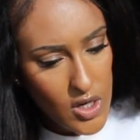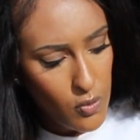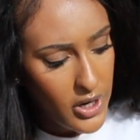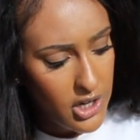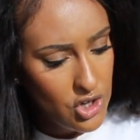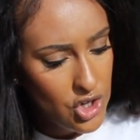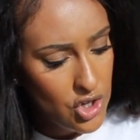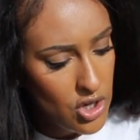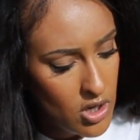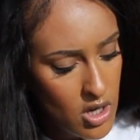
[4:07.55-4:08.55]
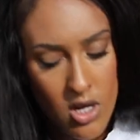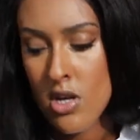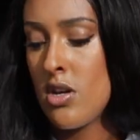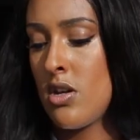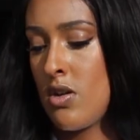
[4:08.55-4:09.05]
which
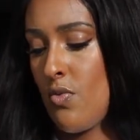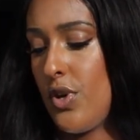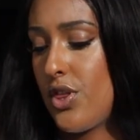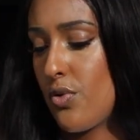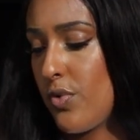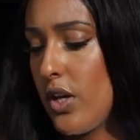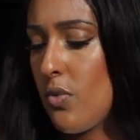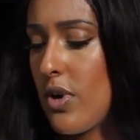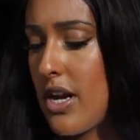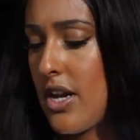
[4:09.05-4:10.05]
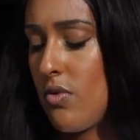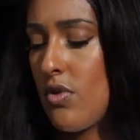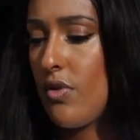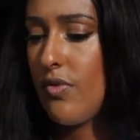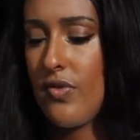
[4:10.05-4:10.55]
with the real one, I don't
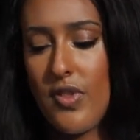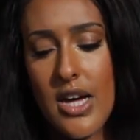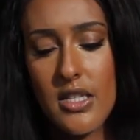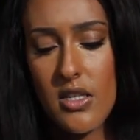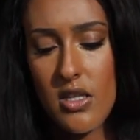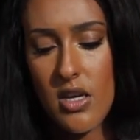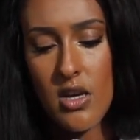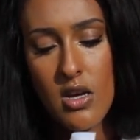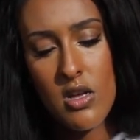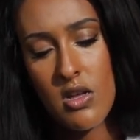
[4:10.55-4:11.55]
know if that's the